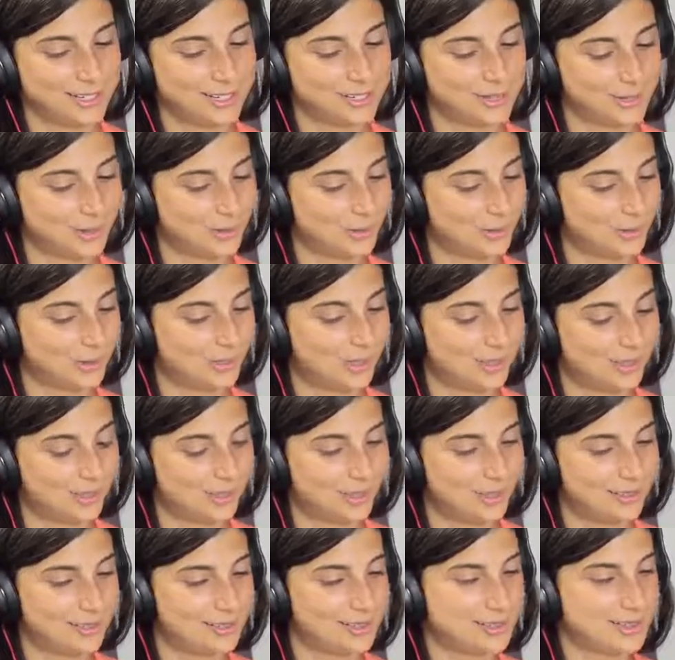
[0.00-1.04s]
So
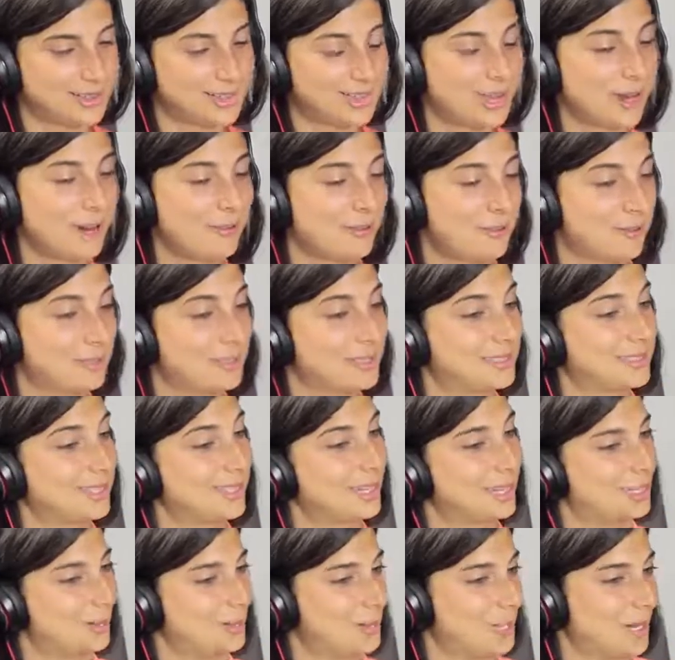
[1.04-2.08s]
this is scary for me. I was like,
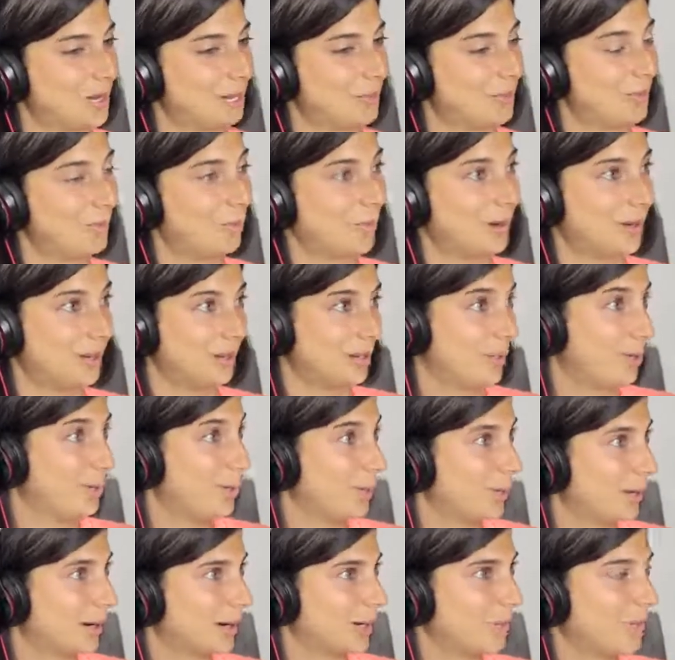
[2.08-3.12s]
can you tell me what you
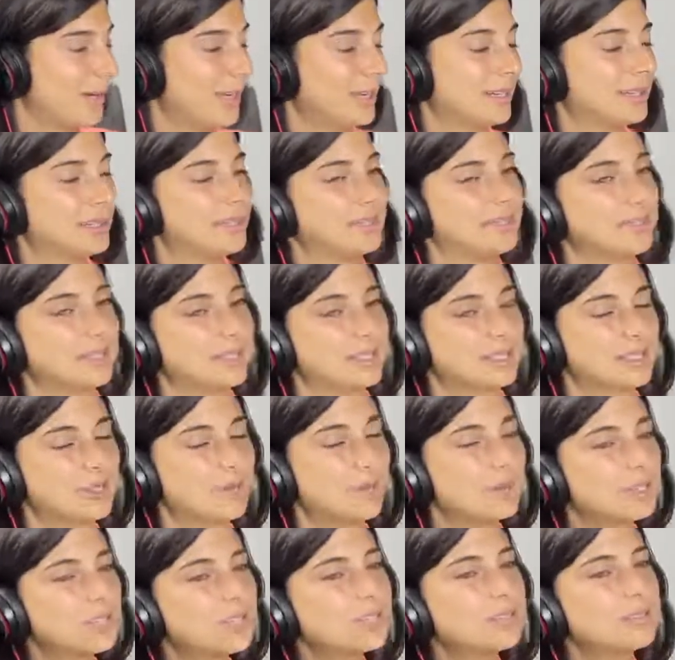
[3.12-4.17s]
would recommend? And he's like,
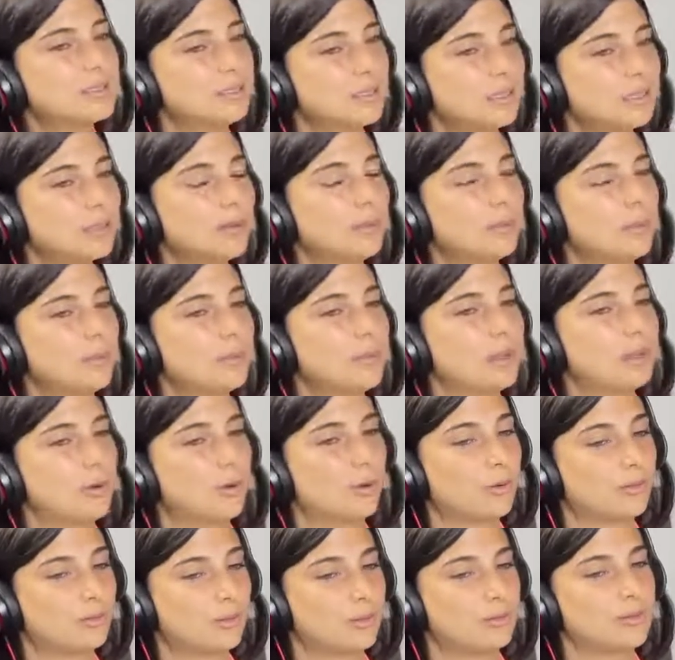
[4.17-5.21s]
well, just, meet me at
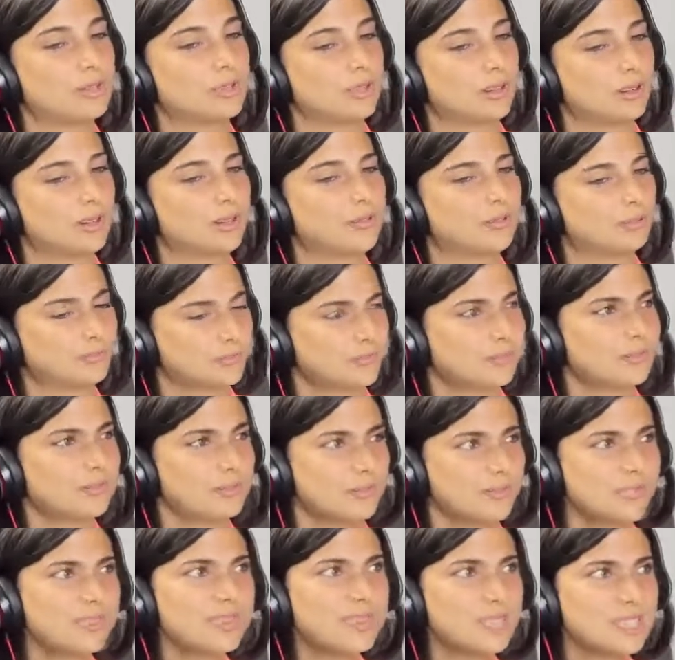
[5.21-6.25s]
Whole Foods and I'll
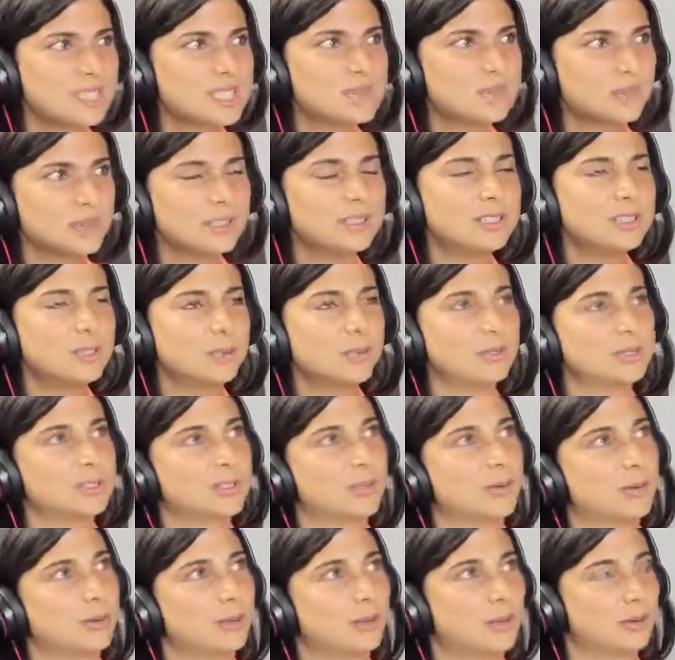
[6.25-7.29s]
explain to you what's
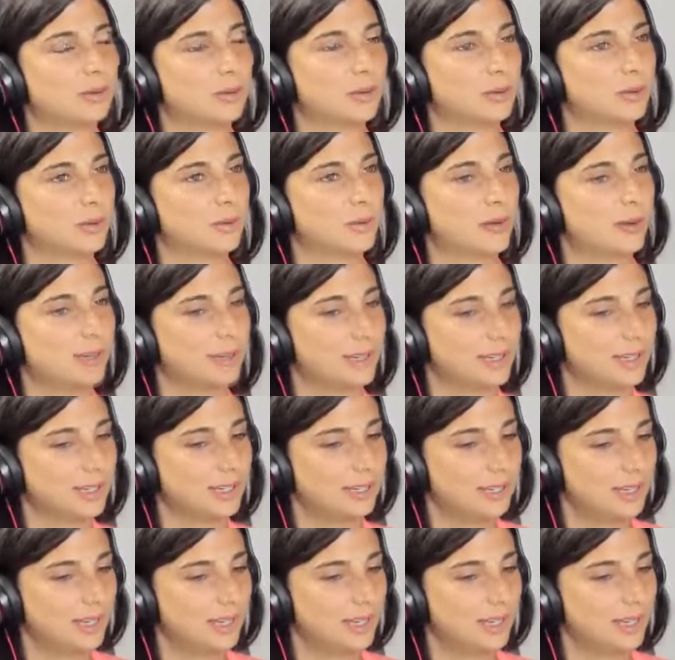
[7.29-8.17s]
going on with your body.